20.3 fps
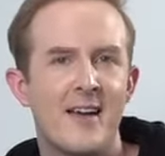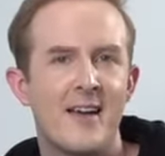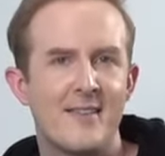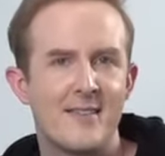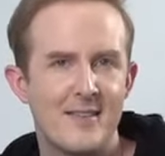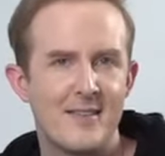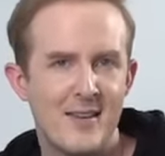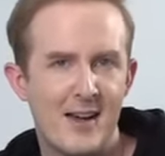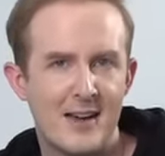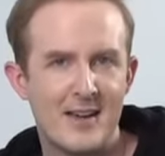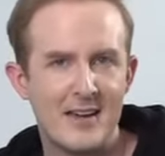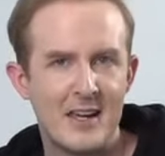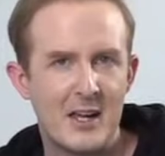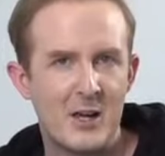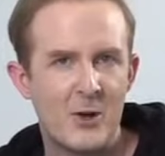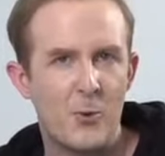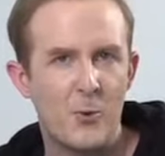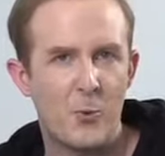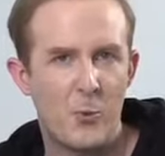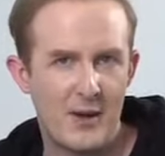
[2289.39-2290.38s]

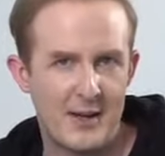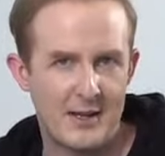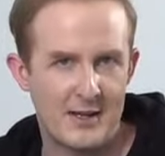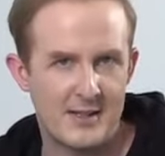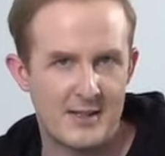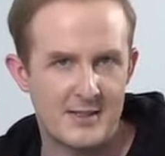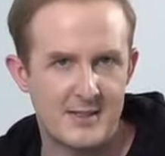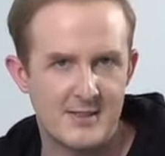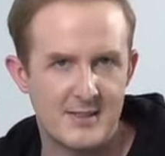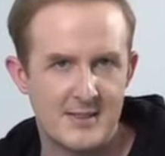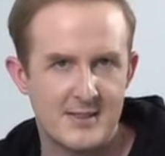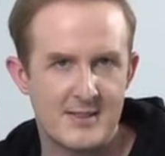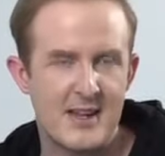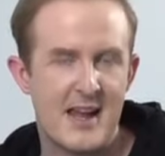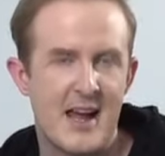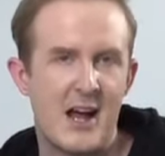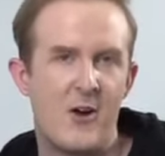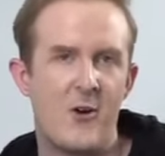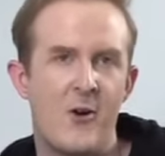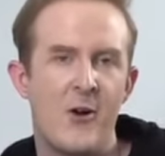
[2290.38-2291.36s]
lucky winners.
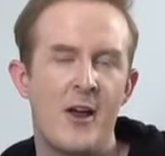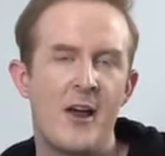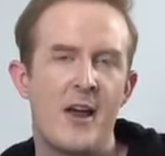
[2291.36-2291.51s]
Now,